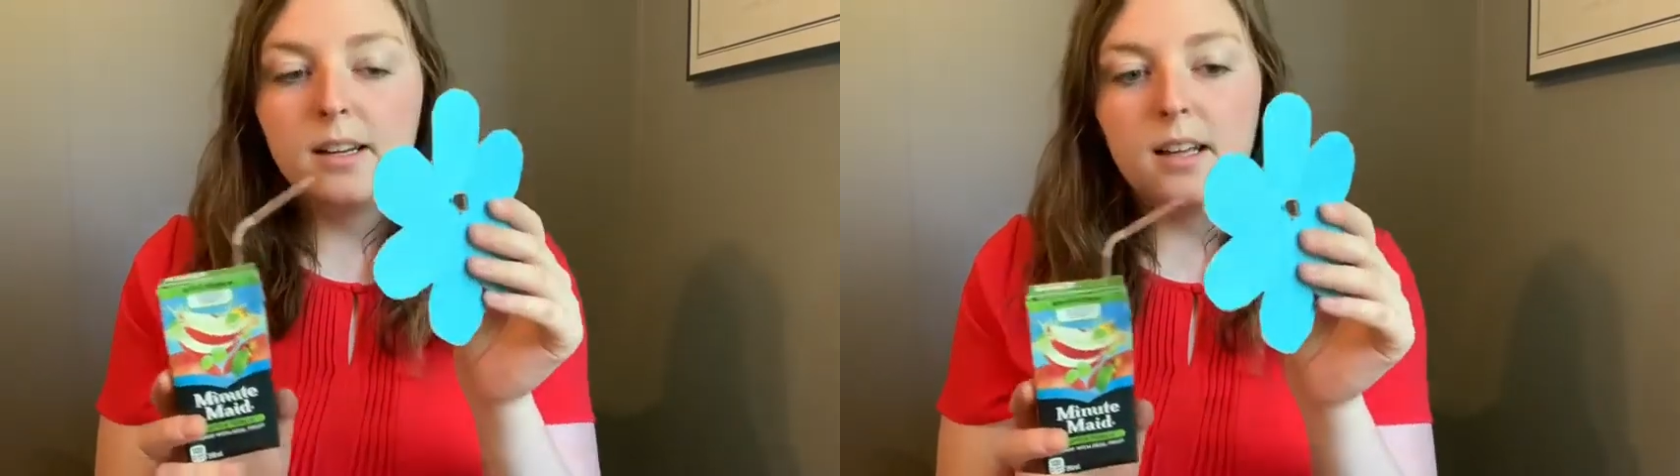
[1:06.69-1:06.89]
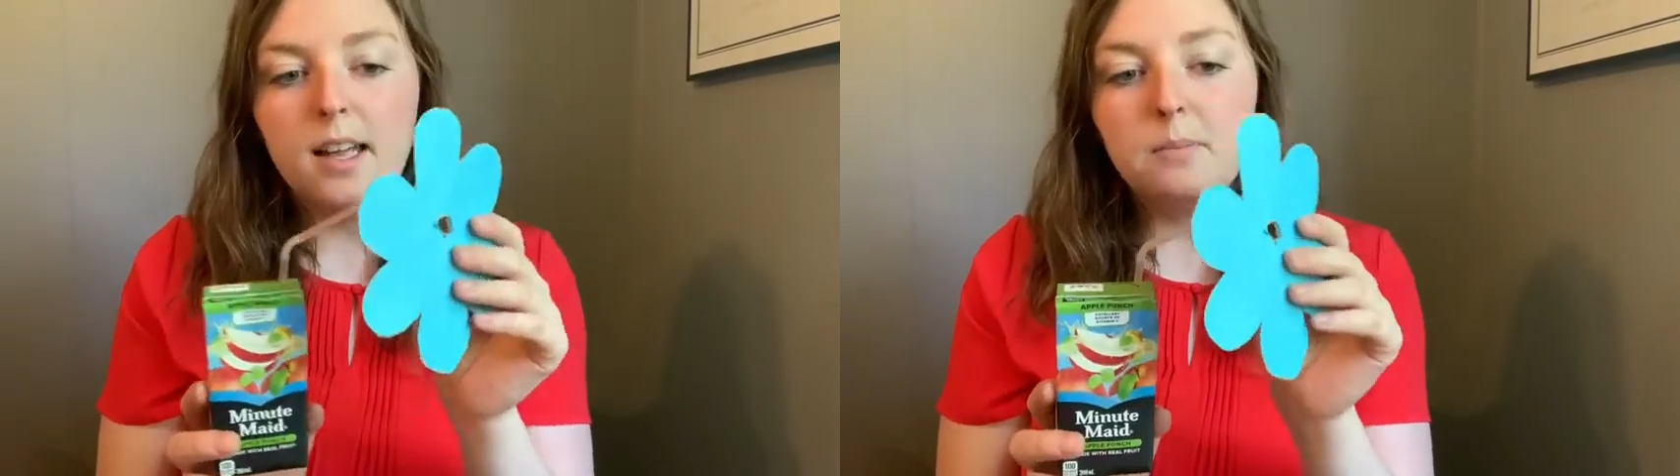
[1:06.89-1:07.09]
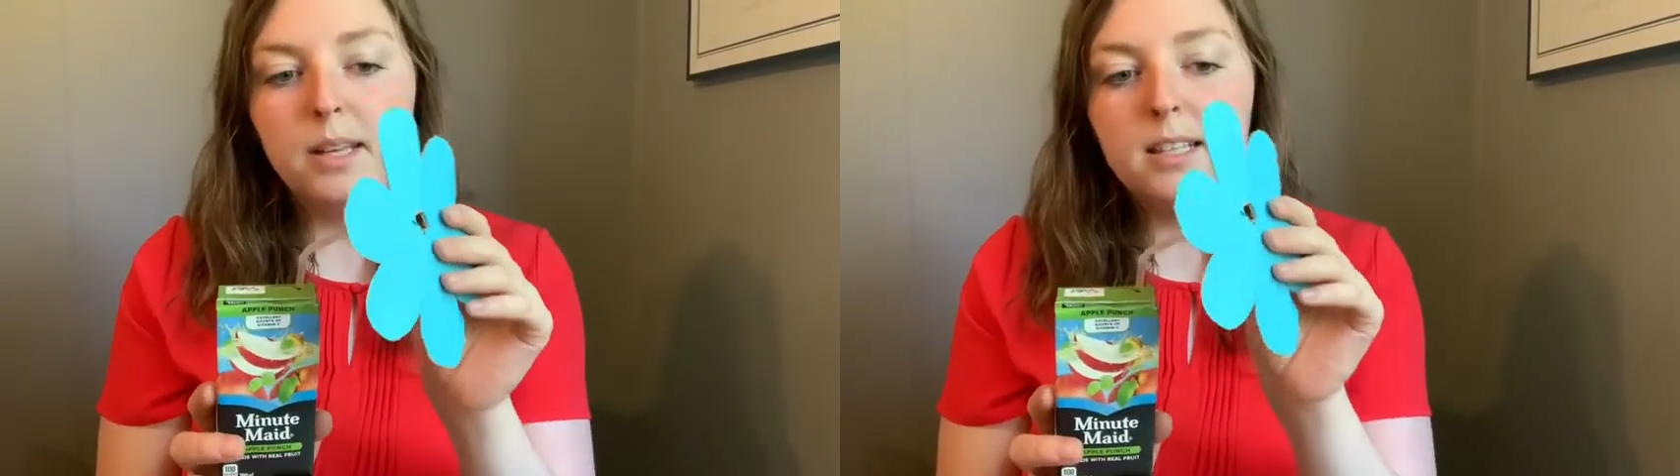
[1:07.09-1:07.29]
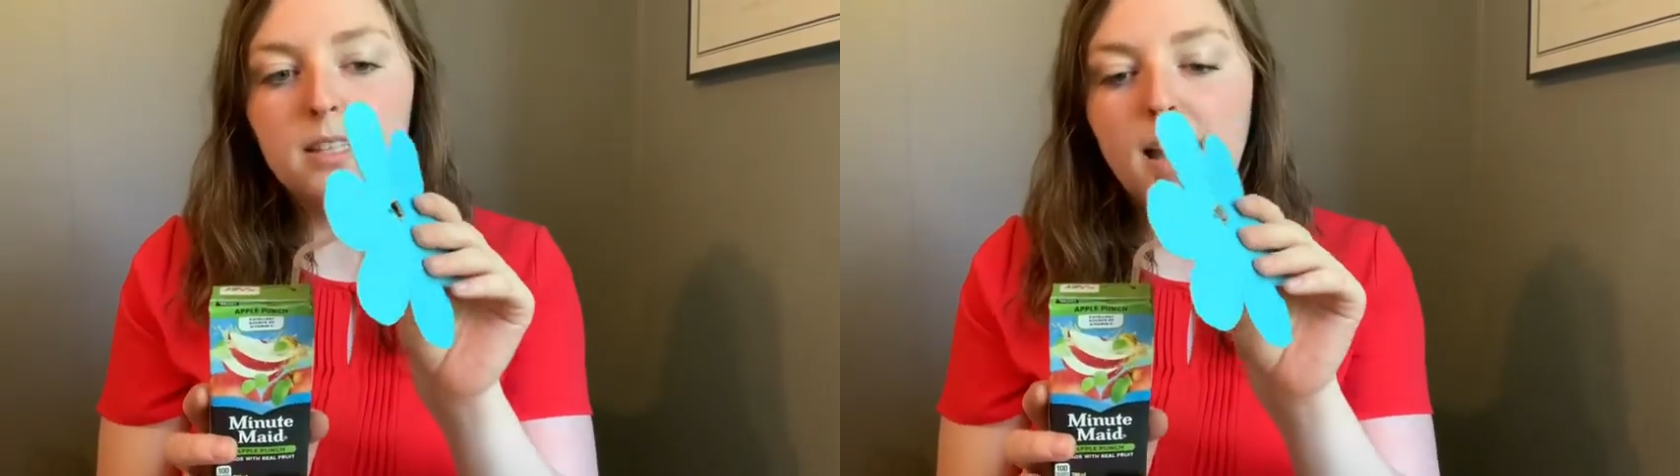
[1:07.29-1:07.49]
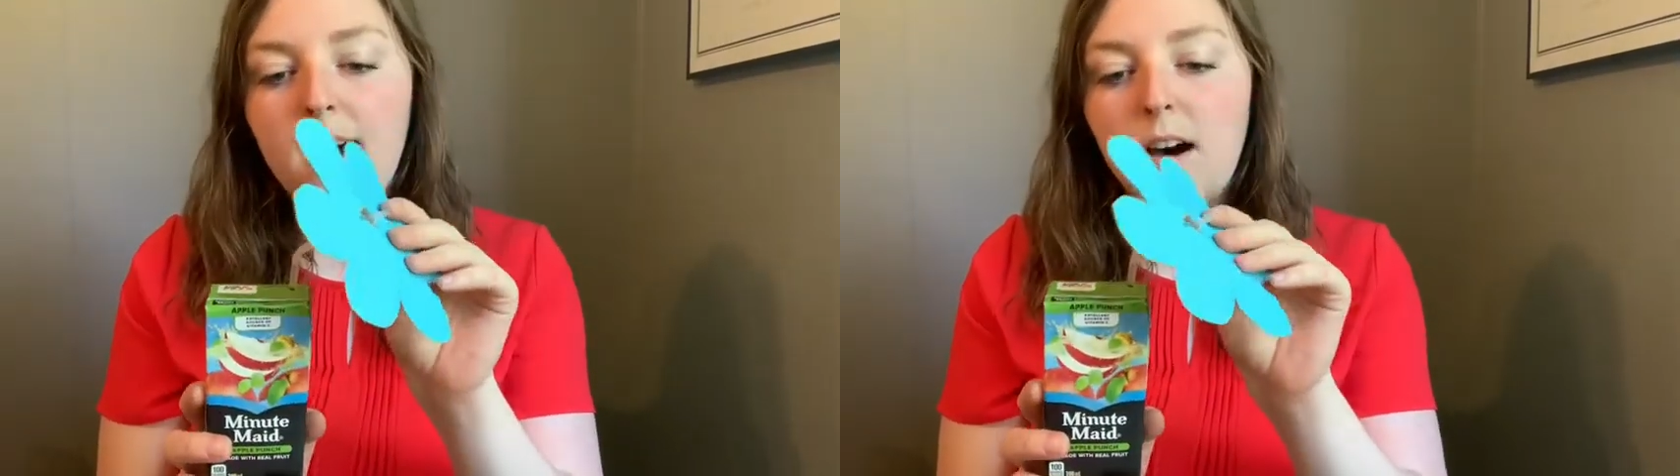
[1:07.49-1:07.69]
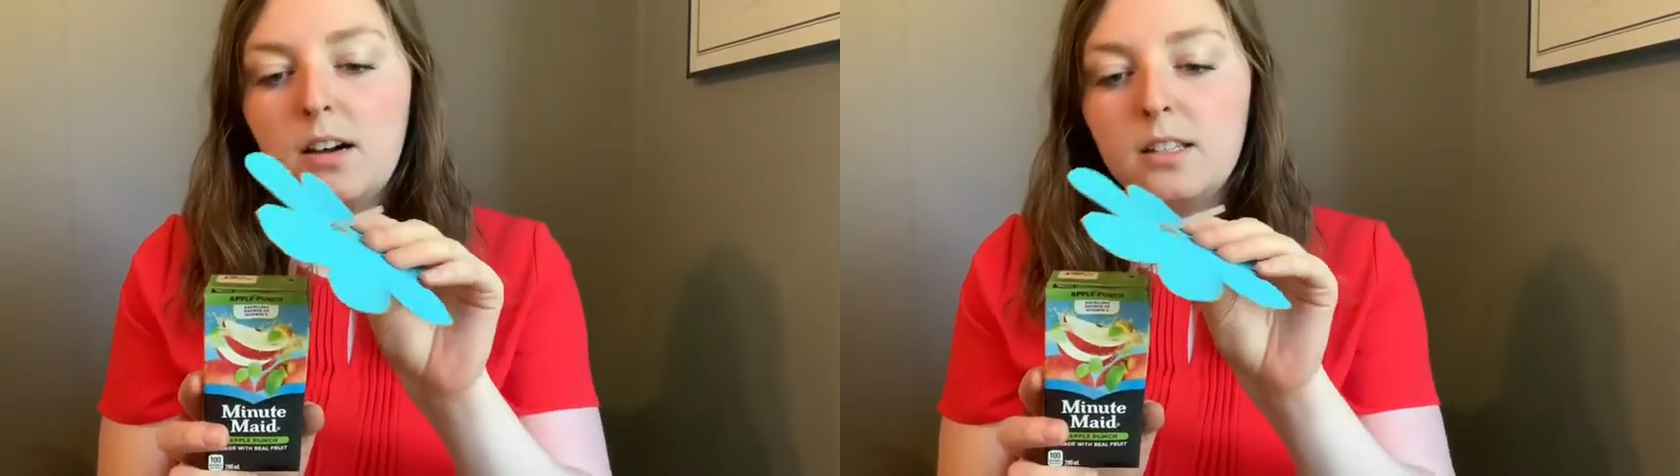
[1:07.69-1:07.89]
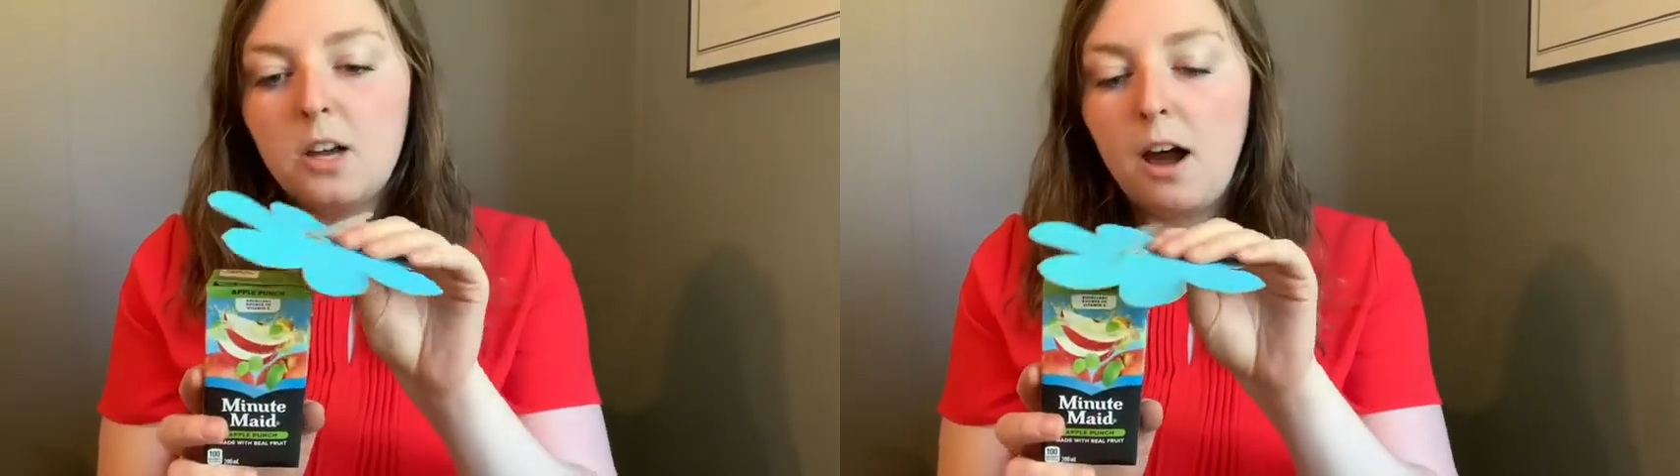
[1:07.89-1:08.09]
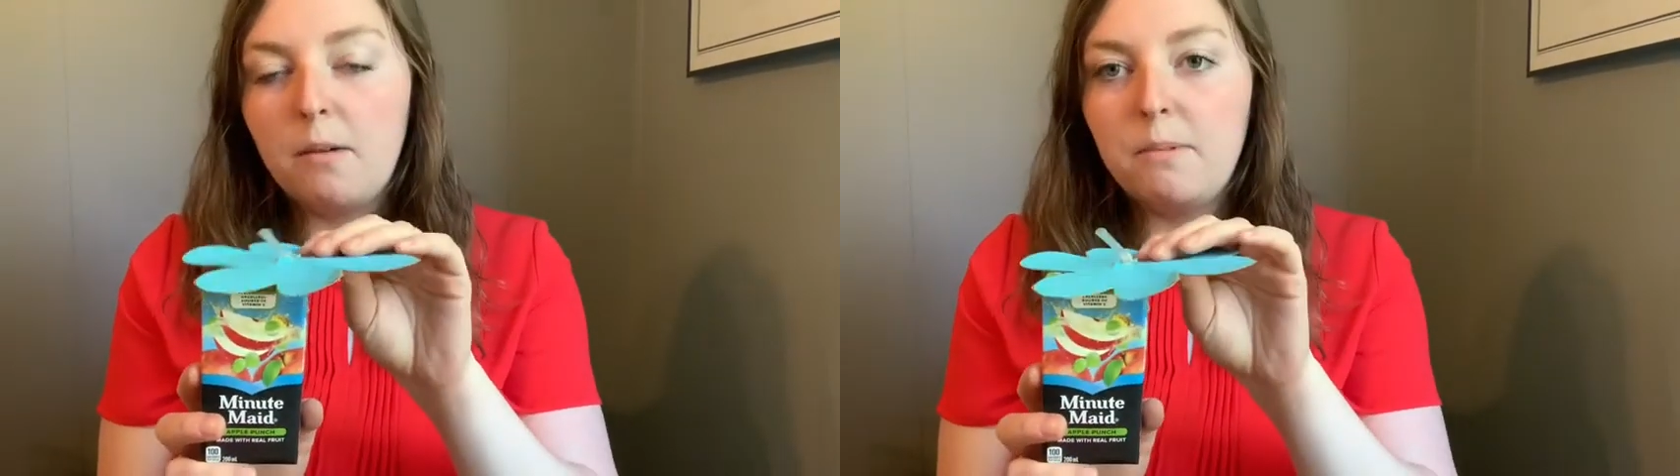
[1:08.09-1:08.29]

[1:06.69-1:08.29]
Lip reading: and place that on top